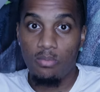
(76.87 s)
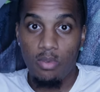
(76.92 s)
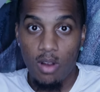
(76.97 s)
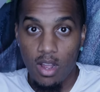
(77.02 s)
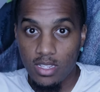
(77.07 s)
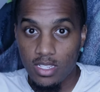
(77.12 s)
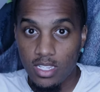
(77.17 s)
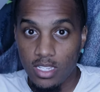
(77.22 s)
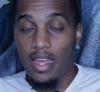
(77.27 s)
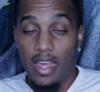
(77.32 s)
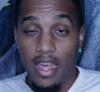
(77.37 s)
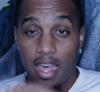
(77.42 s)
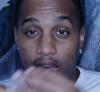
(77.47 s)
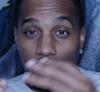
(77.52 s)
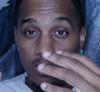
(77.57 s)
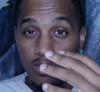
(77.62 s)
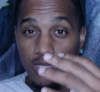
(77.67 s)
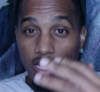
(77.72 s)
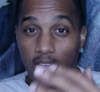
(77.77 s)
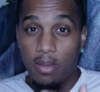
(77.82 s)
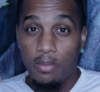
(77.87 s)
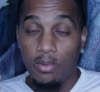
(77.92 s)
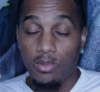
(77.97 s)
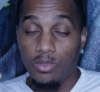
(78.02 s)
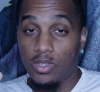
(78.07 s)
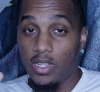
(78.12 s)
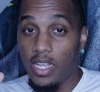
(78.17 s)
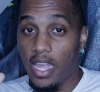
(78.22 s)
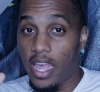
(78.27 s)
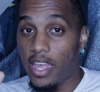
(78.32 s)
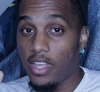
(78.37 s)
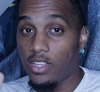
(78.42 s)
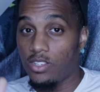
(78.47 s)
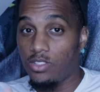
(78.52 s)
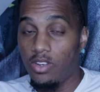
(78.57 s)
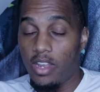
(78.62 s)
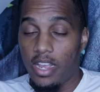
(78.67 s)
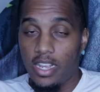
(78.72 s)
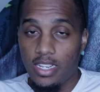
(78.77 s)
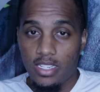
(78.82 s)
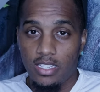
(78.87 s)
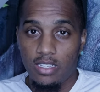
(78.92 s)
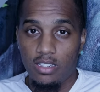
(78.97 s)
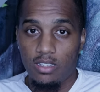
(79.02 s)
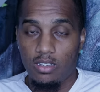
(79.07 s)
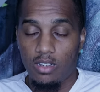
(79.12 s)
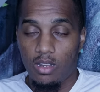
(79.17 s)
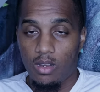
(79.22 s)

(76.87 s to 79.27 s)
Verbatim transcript: process. I was able to gain traction